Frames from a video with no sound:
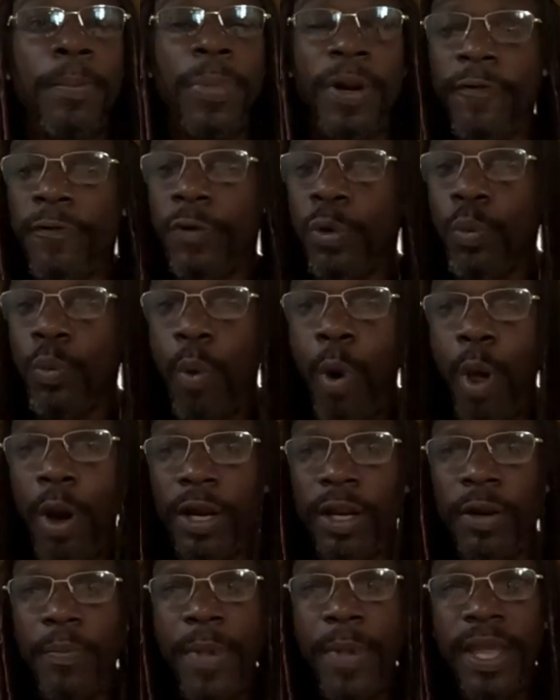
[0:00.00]
But if you
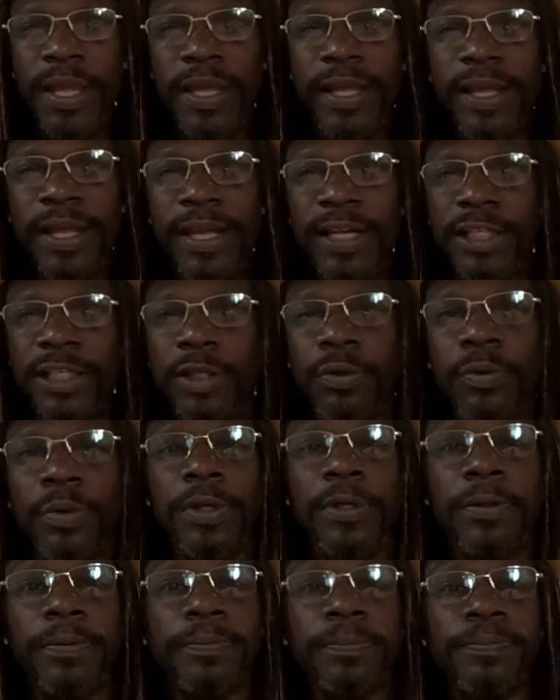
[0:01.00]
wanted to make
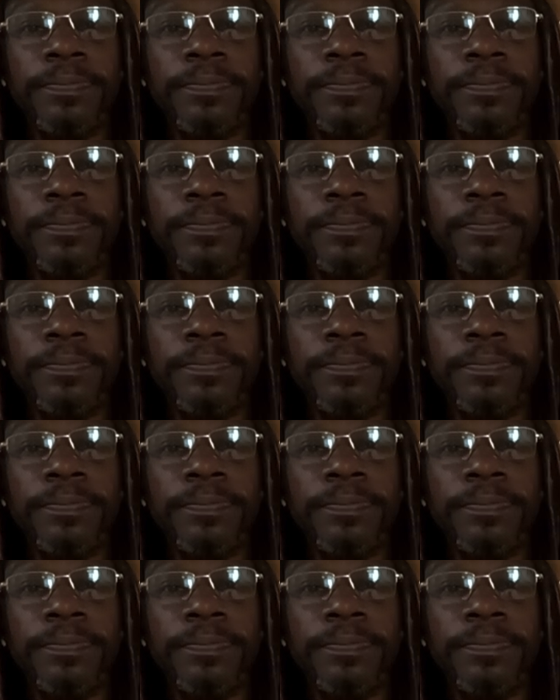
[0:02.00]
history,